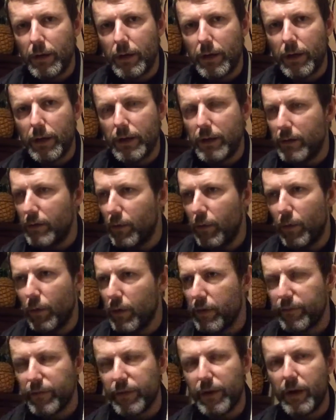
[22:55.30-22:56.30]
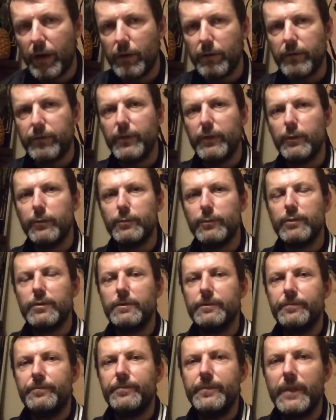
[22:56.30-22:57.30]
in all of the horror films.
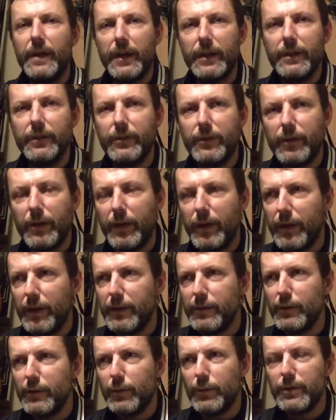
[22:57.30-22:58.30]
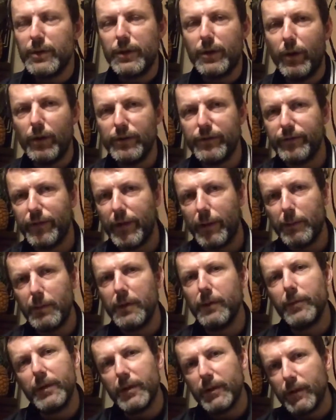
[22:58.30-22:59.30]
And it's always a nice
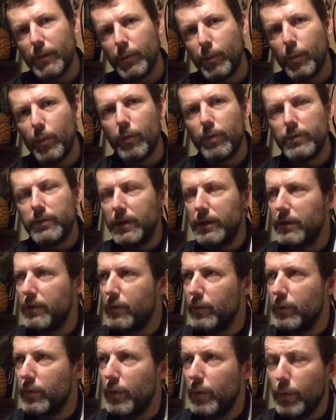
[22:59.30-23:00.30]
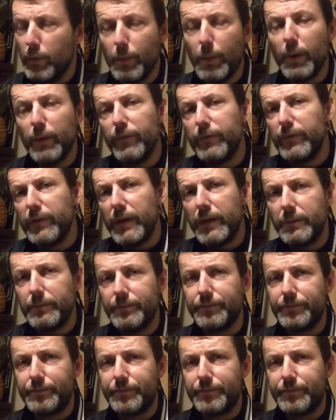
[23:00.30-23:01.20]
family, wasn't it, that walked in, who moved in,